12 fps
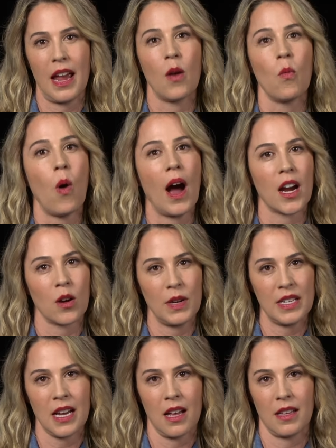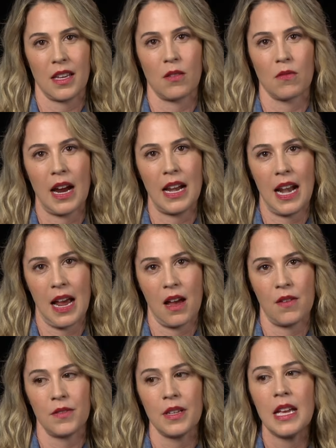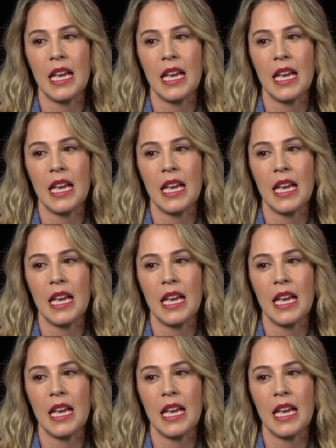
and why are we telling it right now?